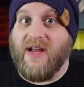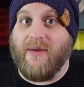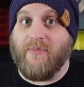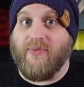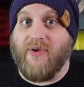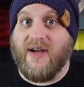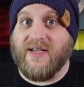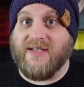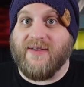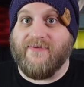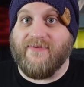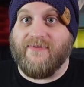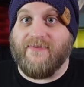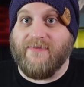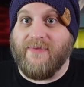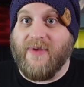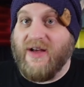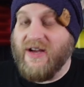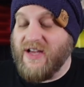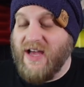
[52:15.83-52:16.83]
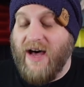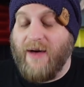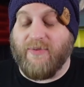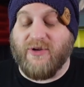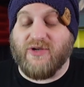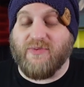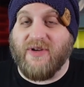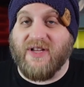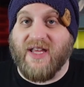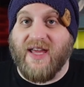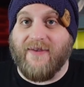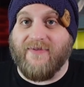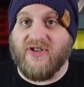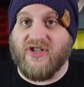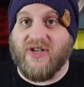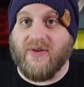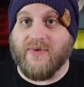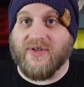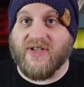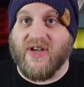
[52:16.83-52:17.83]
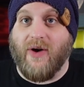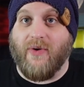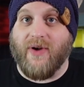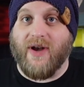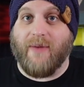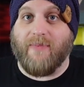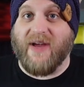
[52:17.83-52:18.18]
impressive accomplishment, given she was going up